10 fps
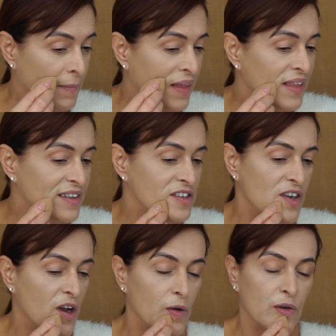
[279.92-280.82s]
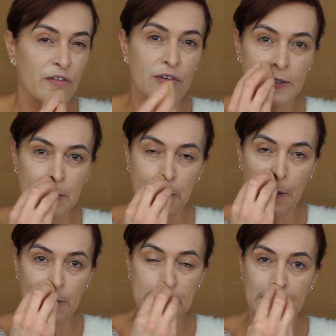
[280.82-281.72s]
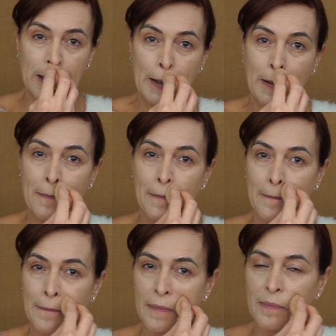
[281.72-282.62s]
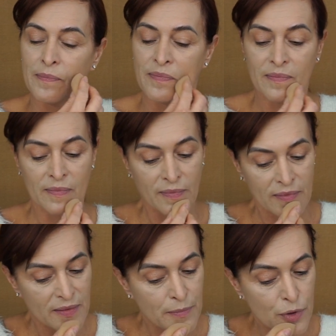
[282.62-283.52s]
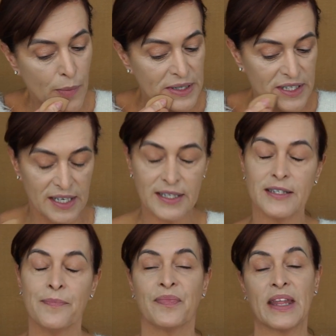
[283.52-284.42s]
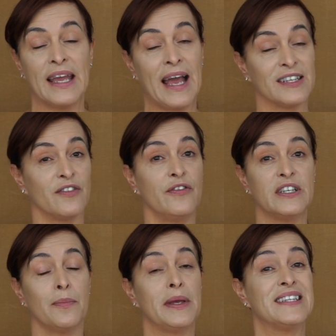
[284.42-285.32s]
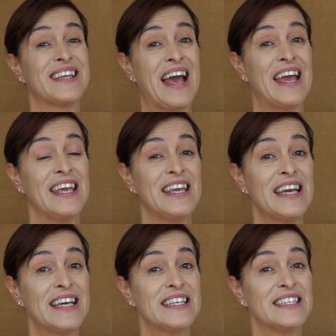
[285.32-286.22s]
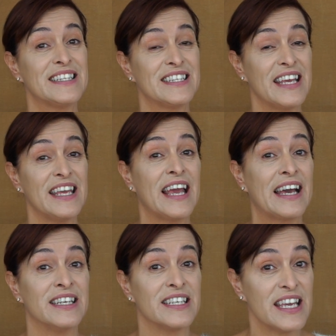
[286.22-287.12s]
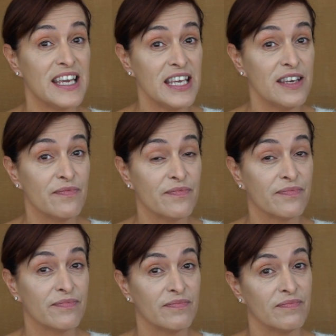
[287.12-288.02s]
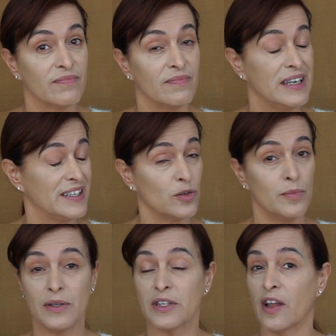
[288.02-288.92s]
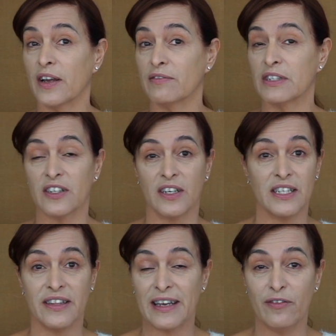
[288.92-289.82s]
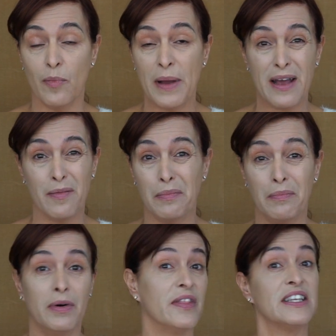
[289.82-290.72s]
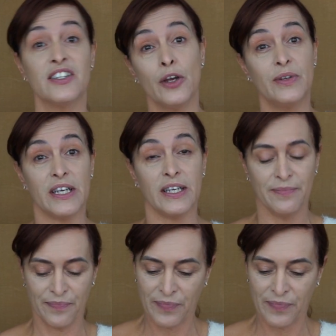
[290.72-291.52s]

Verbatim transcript: and that's known for its nourishing properties. It has vitamins A, C, and E. It's almost like reciting the alphabet, but there's no D.